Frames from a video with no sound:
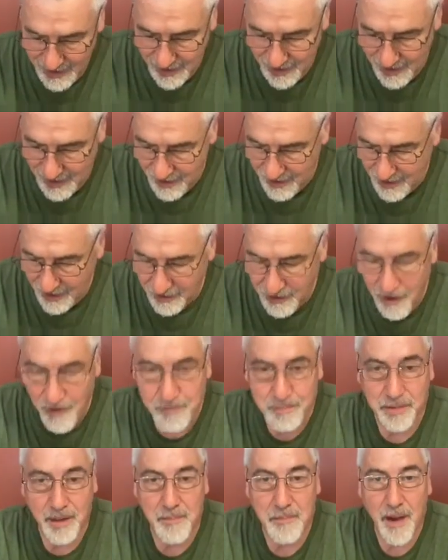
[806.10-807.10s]
Uh, I
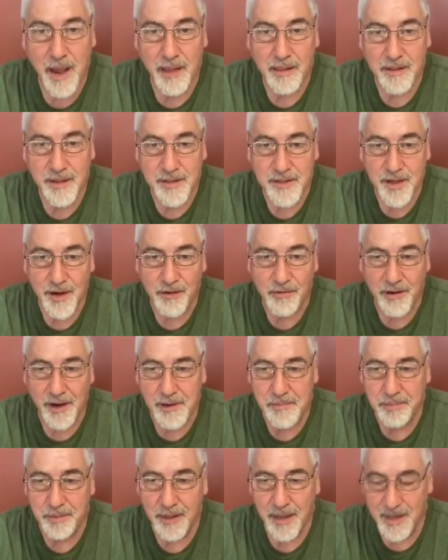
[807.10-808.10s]
love Plum Island. It's a
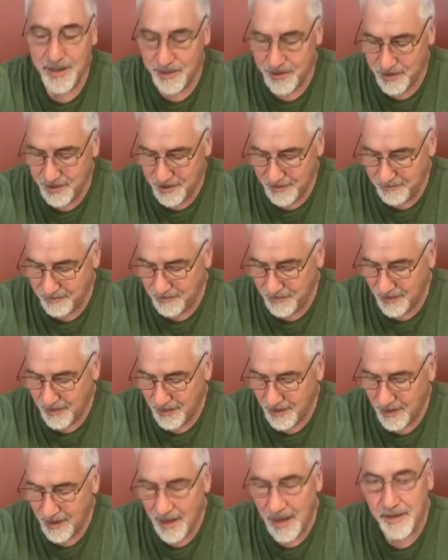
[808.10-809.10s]
great place
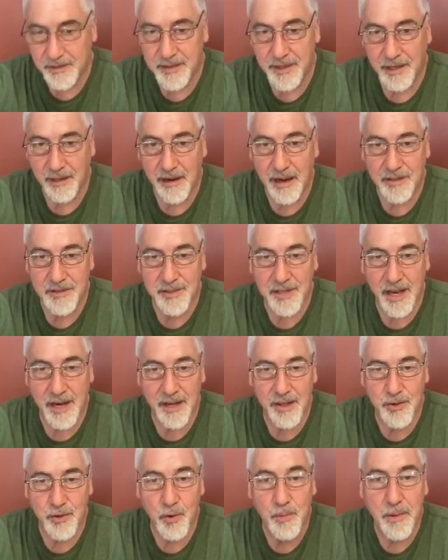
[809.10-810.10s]
out there outside
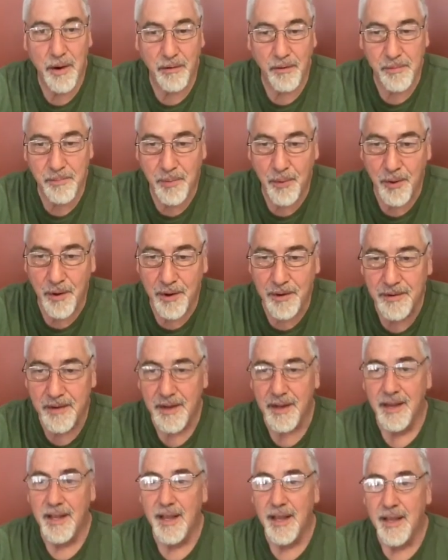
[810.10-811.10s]
of Newburyport.
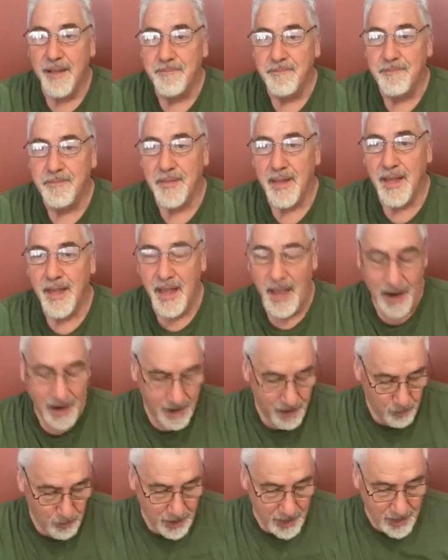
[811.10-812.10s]

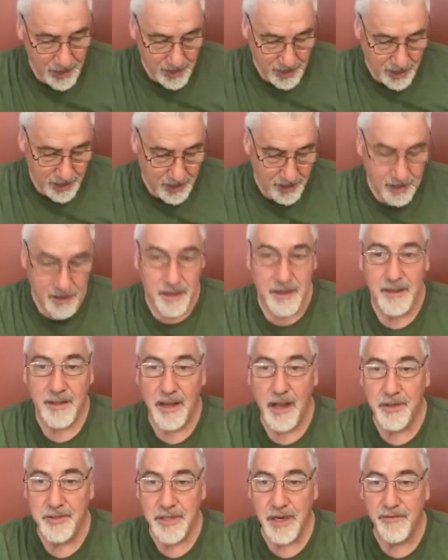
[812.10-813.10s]
Anyway, uh,
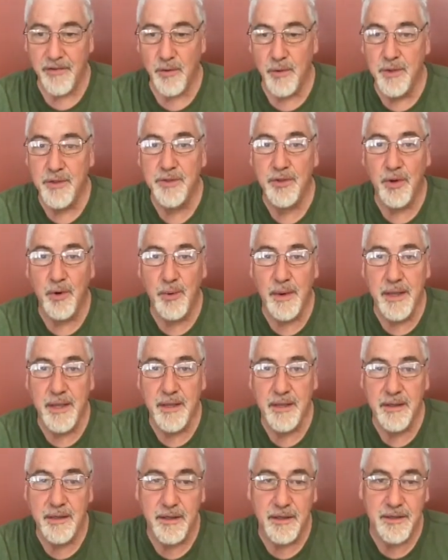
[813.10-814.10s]
how's everyone
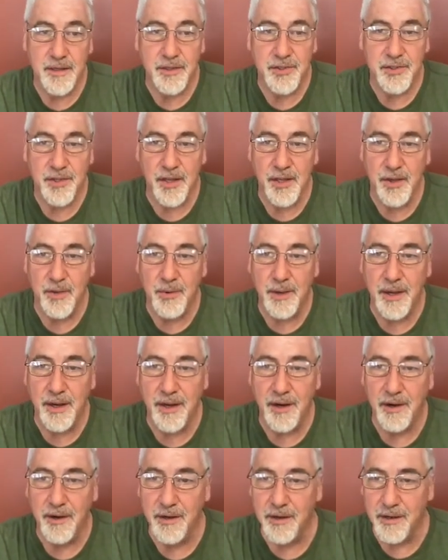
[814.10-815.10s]
doing? Good to see you
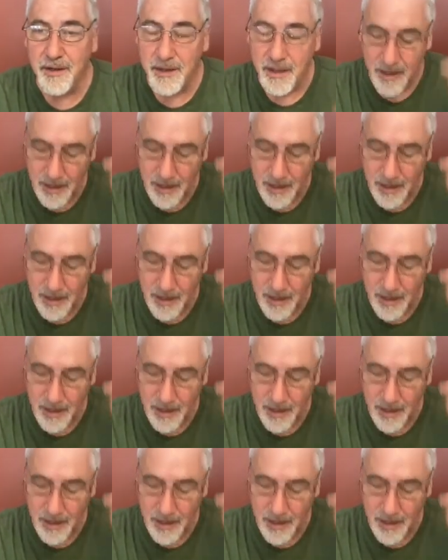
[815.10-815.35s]
here.